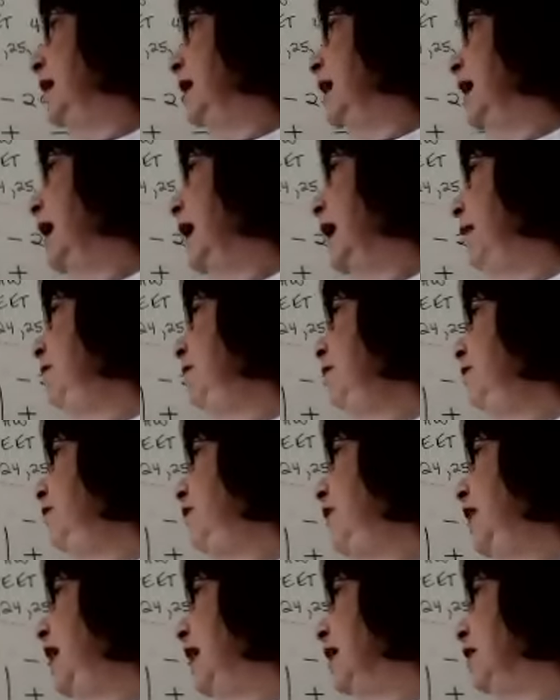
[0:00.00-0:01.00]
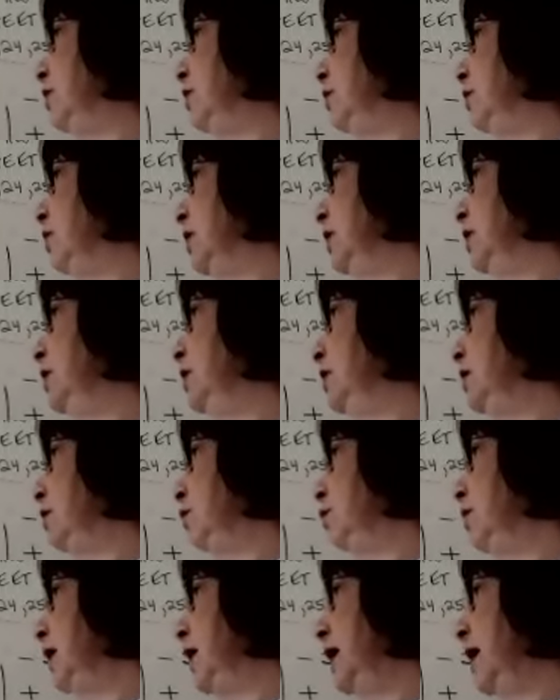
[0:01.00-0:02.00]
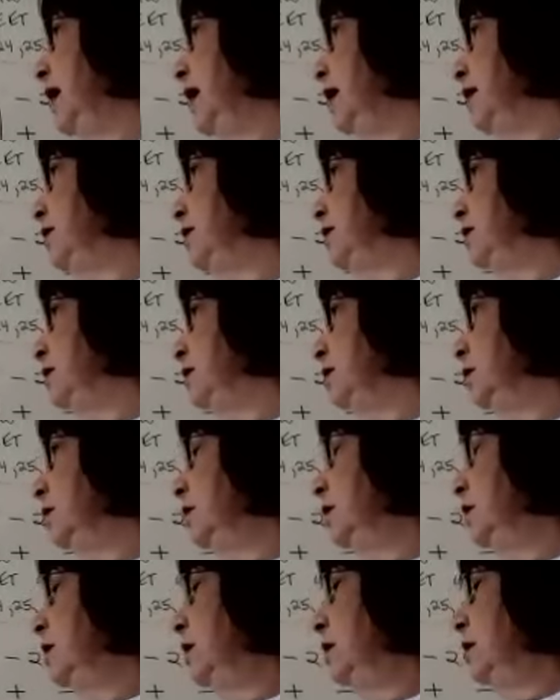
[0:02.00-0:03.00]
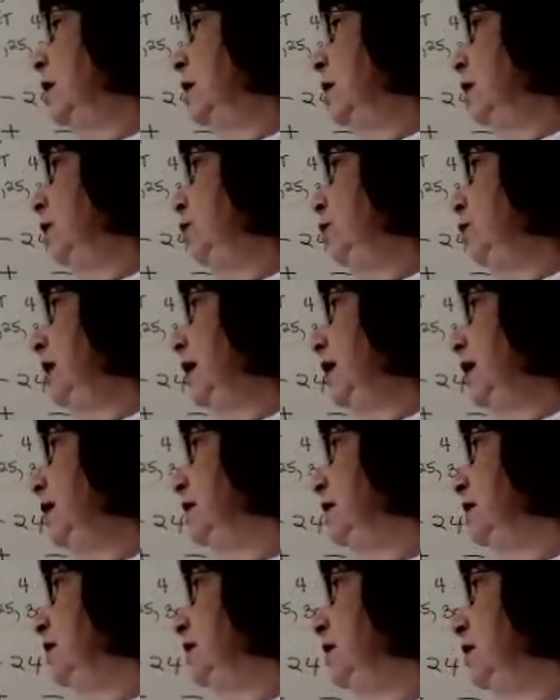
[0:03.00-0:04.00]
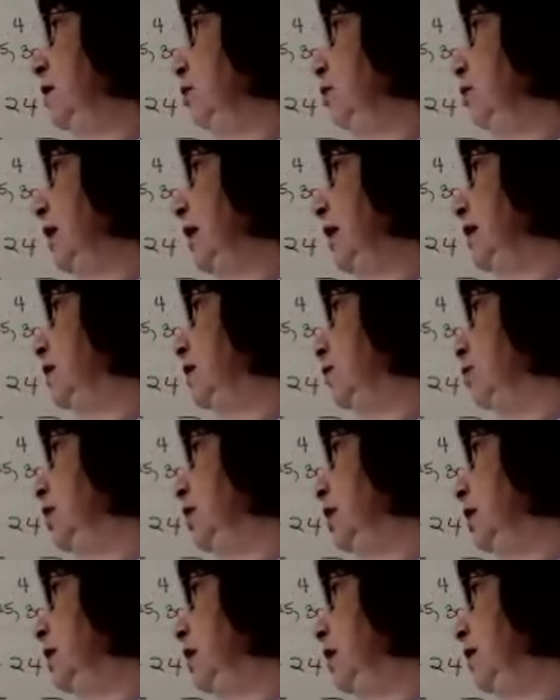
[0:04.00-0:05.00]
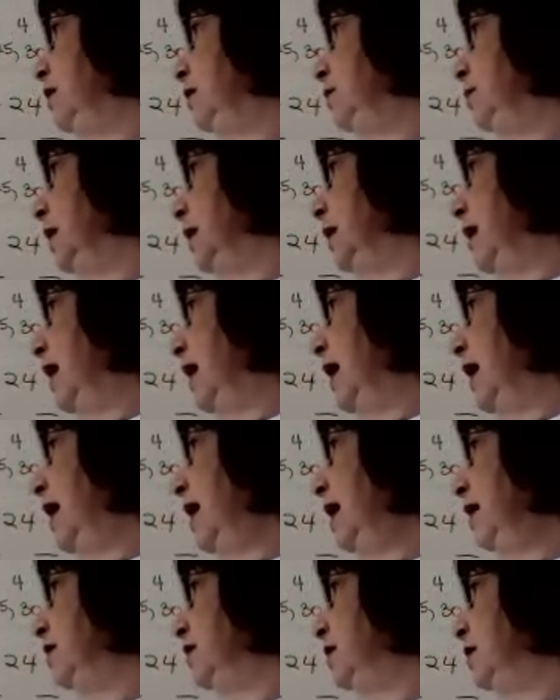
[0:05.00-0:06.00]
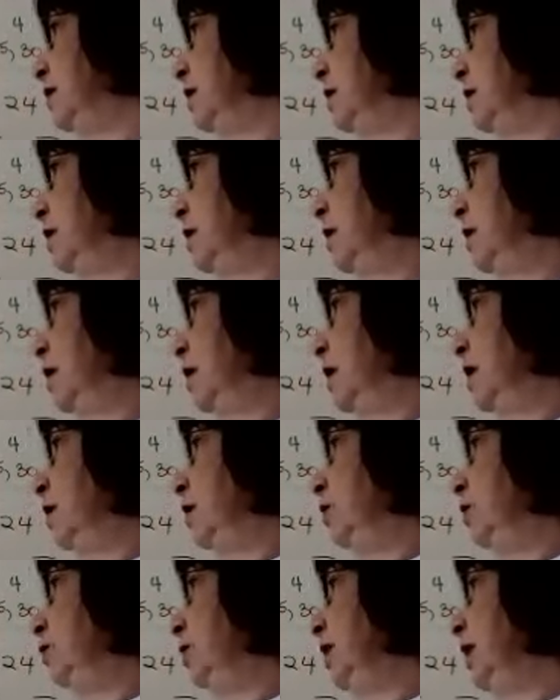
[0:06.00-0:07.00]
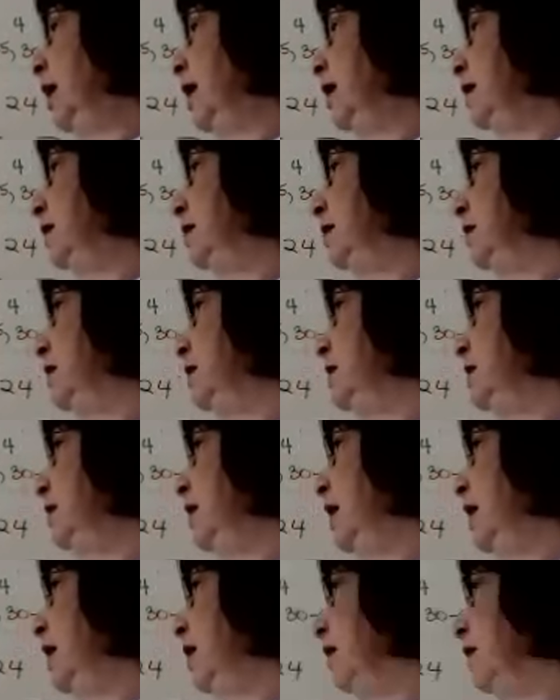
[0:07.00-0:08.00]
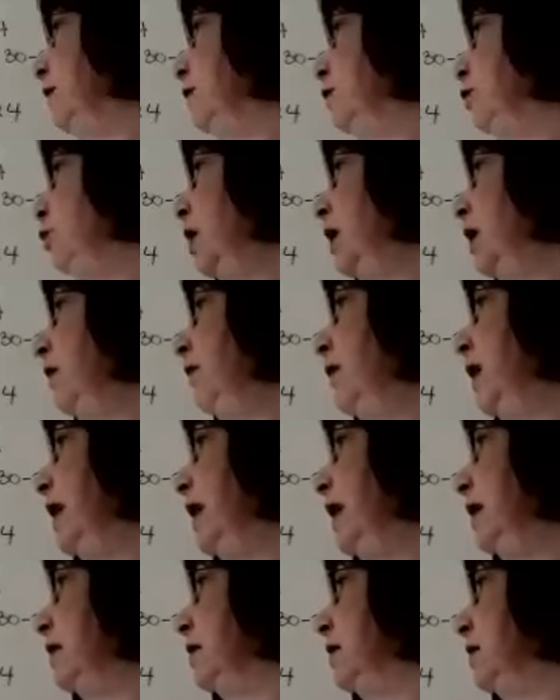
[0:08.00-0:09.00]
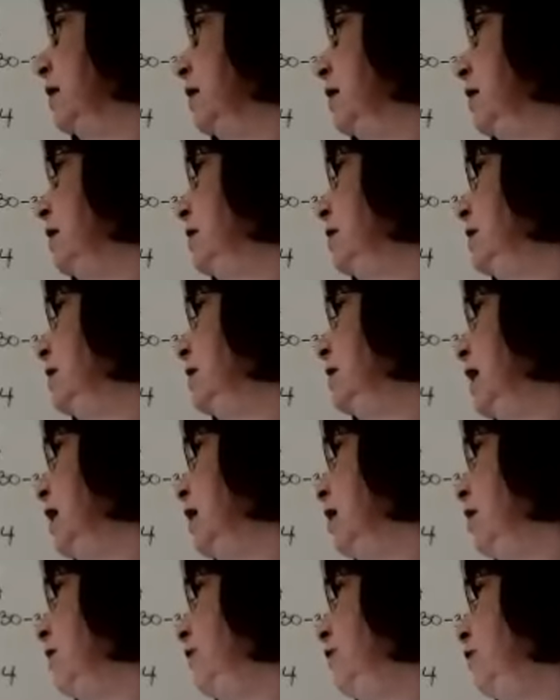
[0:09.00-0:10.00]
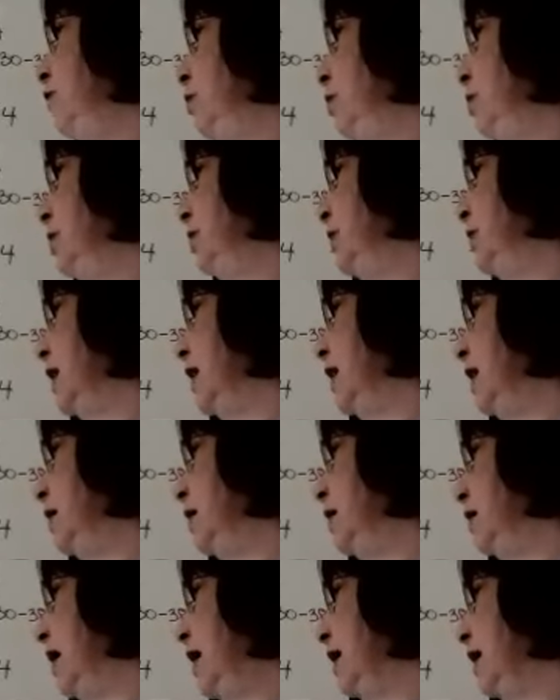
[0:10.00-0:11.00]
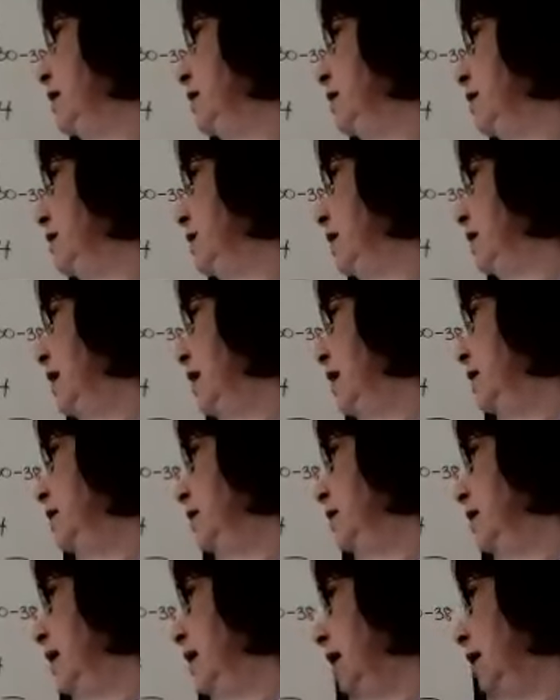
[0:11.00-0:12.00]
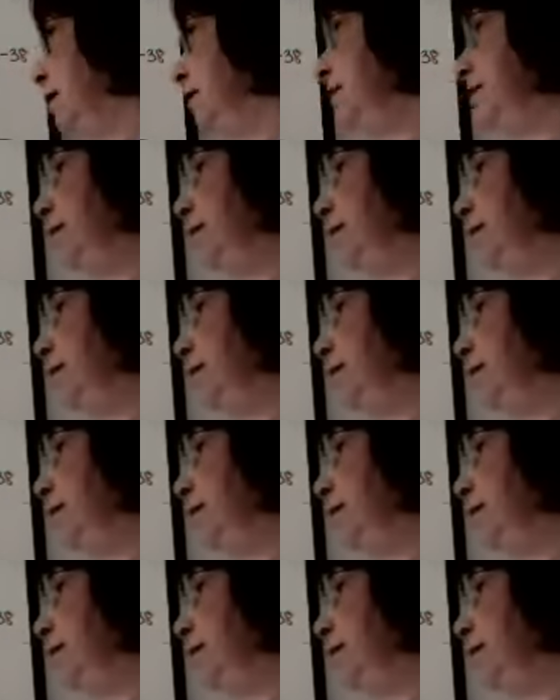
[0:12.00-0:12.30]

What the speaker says: common factor is 3x. 3x into 3x squared gives me x. 3x into negative 12x is negative 4. The x's cancel out.